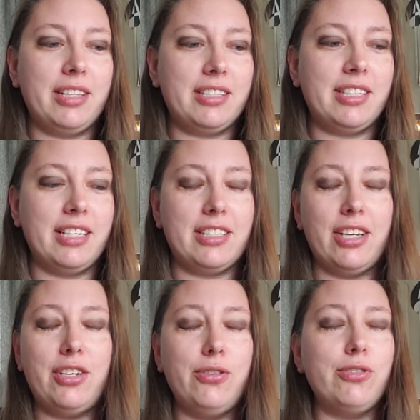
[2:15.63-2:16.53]
It's a
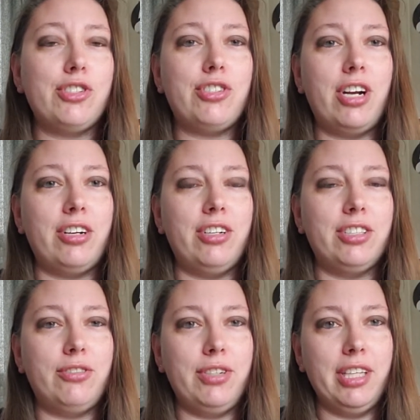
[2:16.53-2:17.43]
huge struggle
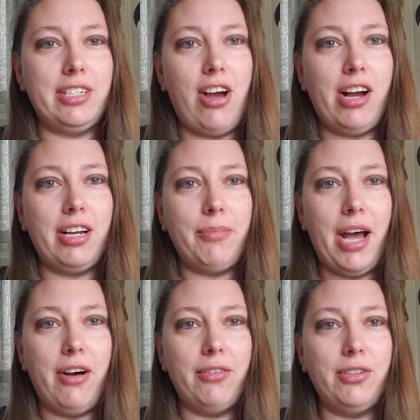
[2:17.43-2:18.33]
to really talk
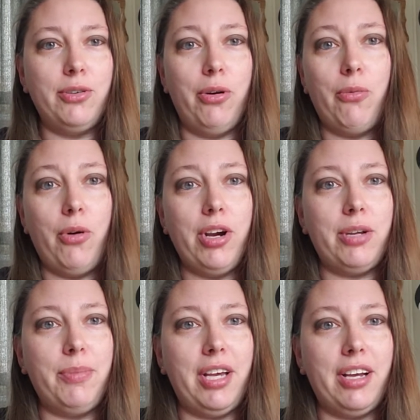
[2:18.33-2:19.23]
about your
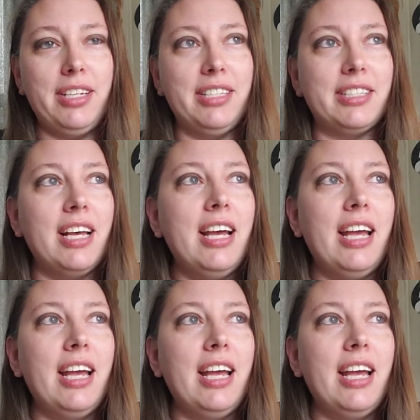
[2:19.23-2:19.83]
work, because